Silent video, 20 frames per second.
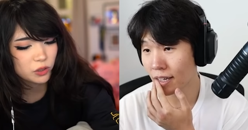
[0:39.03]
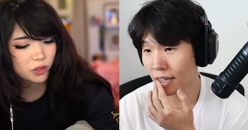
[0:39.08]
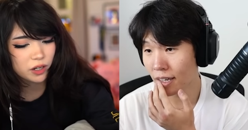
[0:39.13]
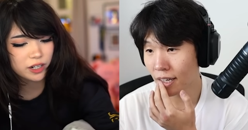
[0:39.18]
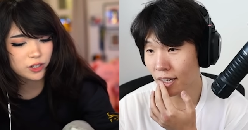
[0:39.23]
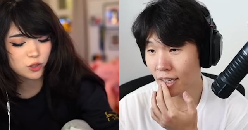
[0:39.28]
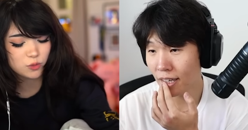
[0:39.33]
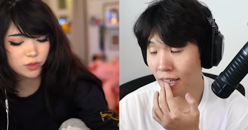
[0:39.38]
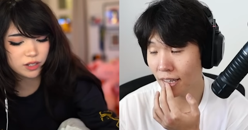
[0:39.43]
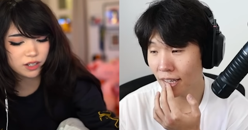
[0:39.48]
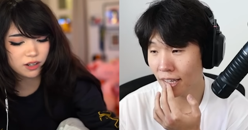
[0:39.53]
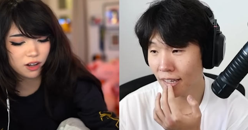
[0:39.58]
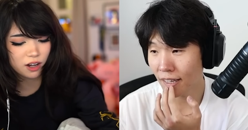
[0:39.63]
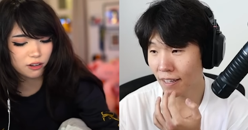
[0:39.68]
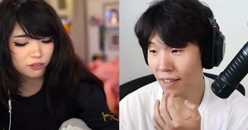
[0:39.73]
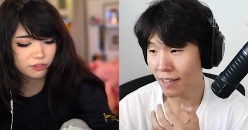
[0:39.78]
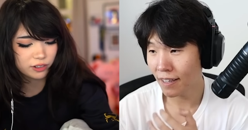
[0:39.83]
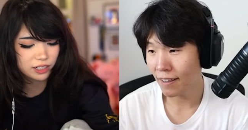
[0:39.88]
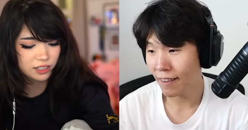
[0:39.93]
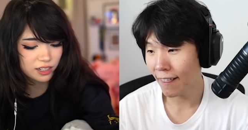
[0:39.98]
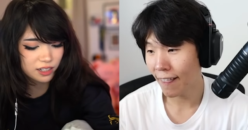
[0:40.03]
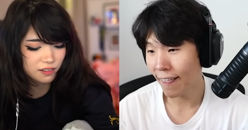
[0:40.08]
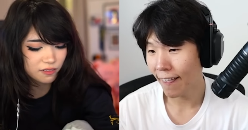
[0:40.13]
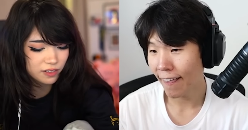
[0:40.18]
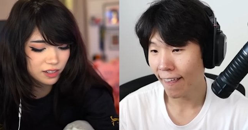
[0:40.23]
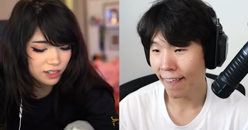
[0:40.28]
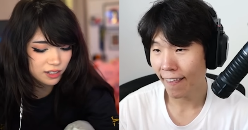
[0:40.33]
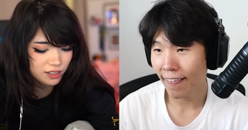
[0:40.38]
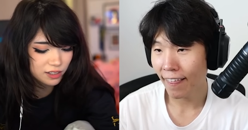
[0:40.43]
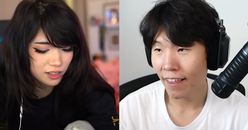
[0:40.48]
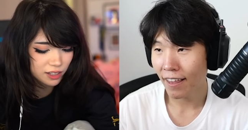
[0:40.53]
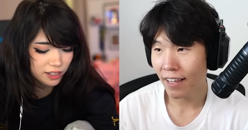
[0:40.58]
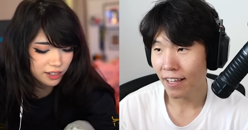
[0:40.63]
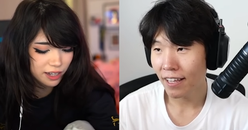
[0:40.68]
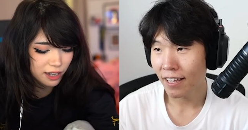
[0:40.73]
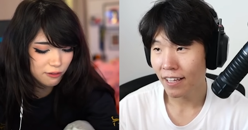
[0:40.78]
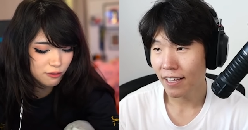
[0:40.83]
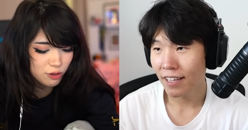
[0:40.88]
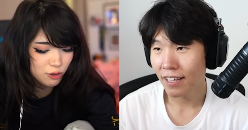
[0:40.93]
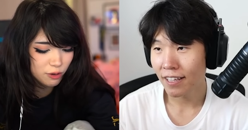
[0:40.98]
Speaker 1: guys being Offline T V, they
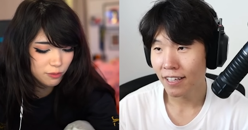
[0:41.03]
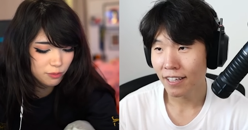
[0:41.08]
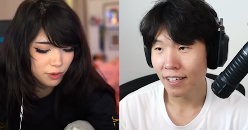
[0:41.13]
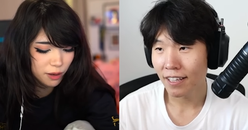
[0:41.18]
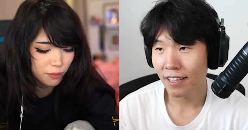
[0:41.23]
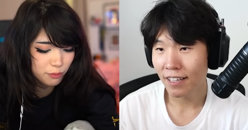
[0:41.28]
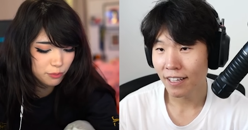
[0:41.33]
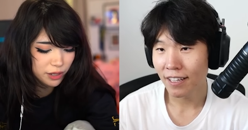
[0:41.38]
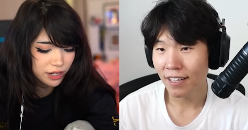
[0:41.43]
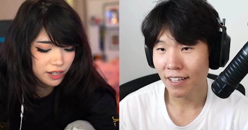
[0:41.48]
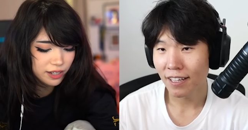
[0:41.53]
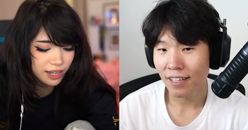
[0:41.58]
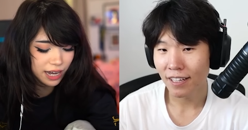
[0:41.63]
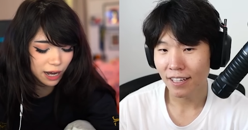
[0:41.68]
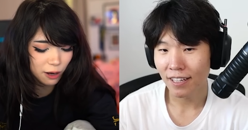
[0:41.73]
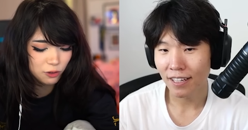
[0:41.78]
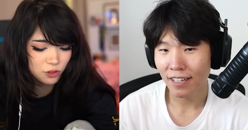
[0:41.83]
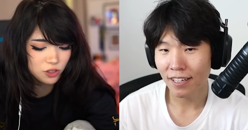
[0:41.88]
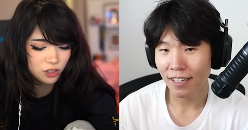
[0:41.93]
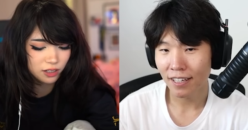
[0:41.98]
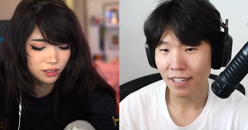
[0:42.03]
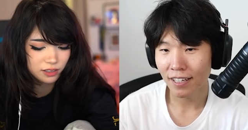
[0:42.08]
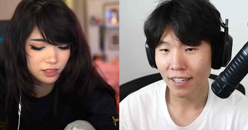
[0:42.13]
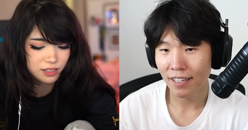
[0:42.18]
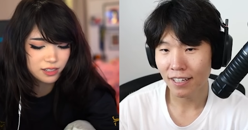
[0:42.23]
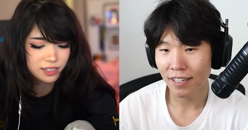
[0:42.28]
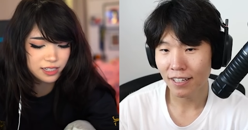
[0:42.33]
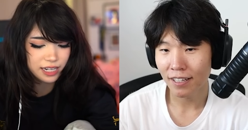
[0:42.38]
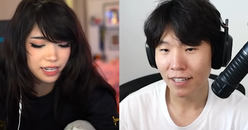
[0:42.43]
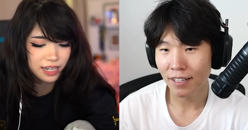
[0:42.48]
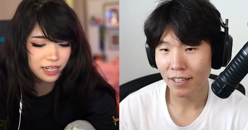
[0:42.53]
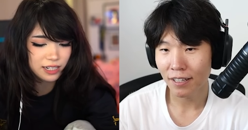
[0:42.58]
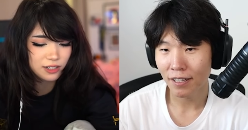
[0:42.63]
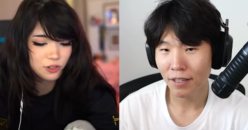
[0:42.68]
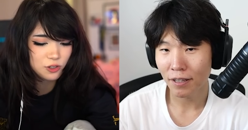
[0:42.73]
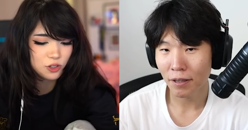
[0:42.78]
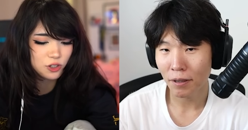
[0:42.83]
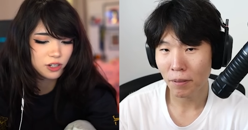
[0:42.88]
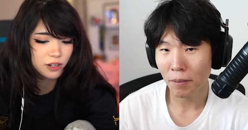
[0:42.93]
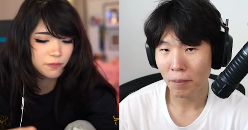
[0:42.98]
gave you a, a big couch on the
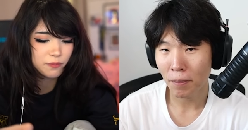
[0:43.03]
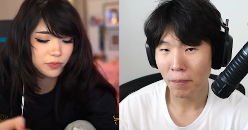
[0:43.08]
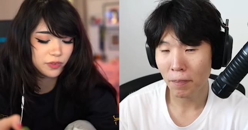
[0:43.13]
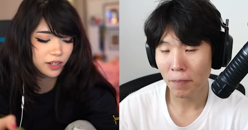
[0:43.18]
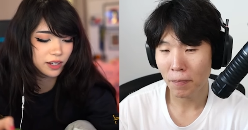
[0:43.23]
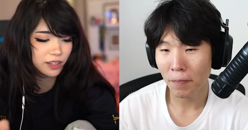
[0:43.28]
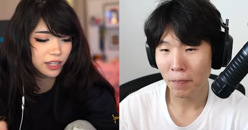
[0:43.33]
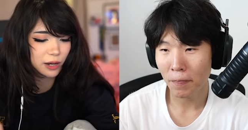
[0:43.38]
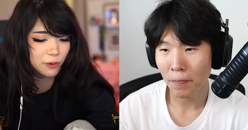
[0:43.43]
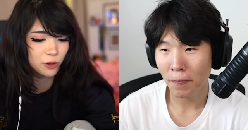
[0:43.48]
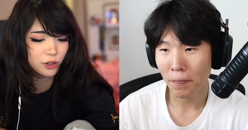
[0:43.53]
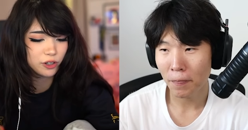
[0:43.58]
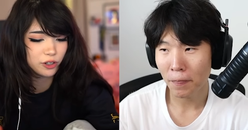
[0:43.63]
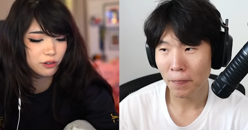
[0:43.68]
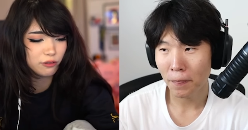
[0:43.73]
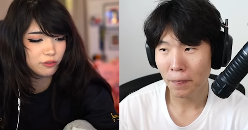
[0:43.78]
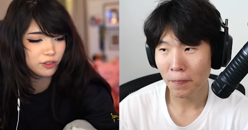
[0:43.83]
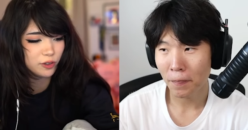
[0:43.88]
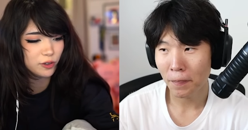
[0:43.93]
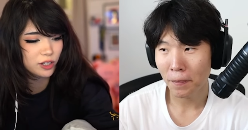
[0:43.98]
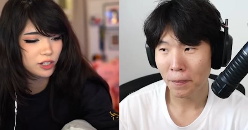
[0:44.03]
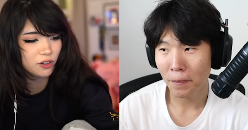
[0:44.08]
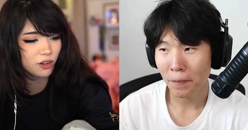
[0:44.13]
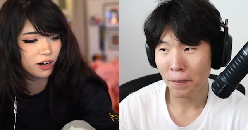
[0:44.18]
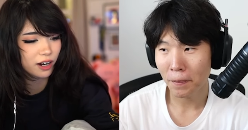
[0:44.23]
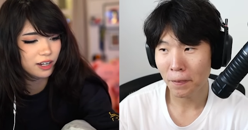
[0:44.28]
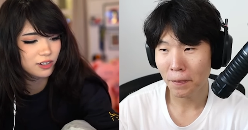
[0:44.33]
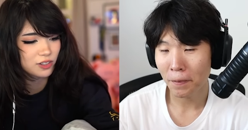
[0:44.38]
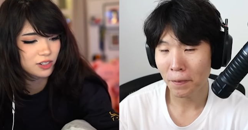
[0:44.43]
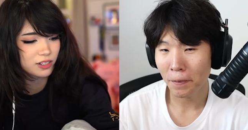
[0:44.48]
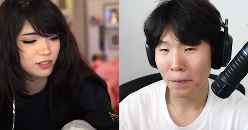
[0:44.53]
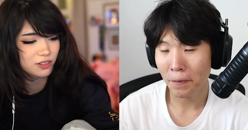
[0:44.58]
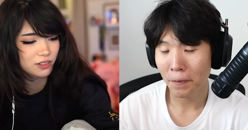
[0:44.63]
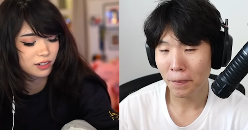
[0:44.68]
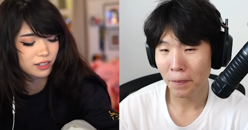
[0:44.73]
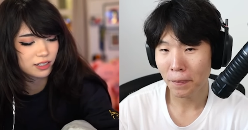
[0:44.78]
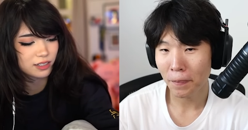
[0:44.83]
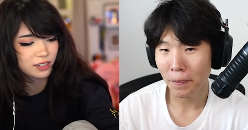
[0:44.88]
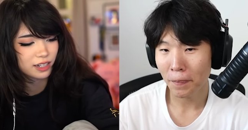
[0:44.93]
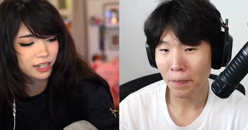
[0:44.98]
stage and they were interviewing you guys and I was
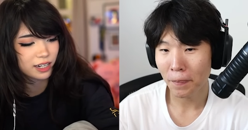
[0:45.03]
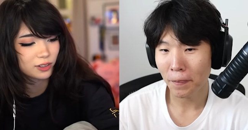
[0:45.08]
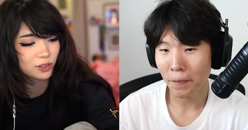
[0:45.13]
like, dang,